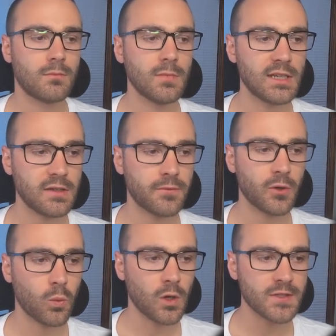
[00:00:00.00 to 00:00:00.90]
And if
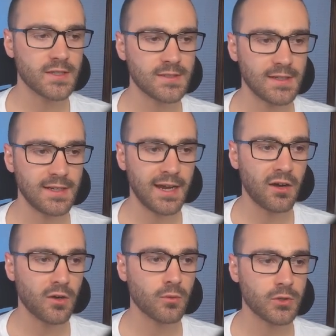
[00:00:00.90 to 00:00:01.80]
there wasn't an
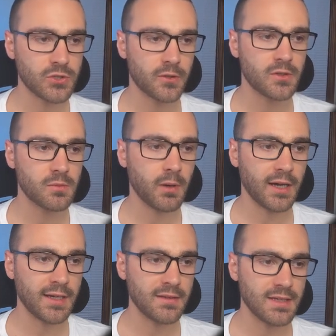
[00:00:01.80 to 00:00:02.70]
error returned
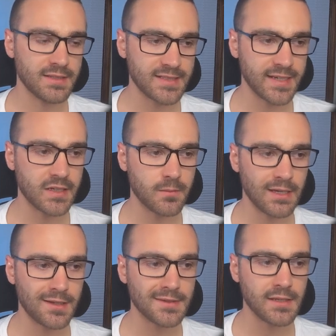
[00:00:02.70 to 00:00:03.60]
by the exec
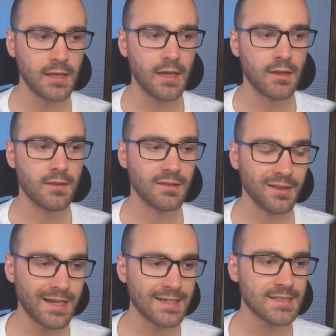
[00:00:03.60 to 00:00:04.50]
command, then the
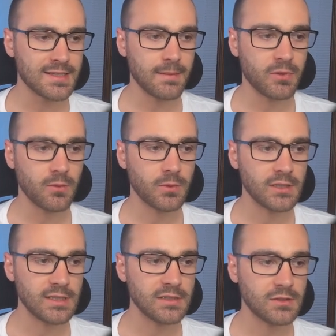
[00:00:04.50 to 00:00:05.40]
last step that we
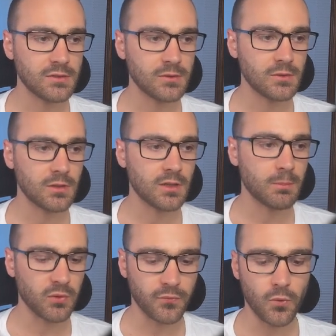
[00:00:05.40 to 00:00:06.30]
need to
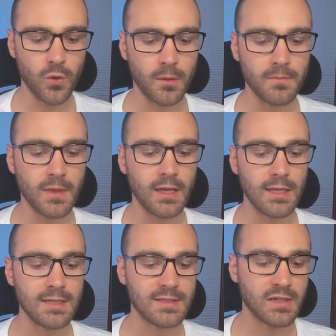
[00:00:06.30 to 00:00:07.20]
perform
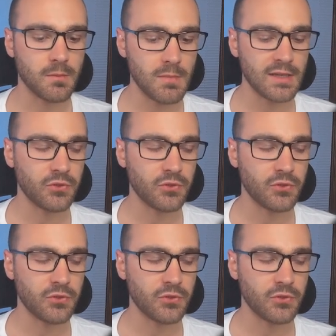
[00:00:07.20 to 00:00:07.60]
is commit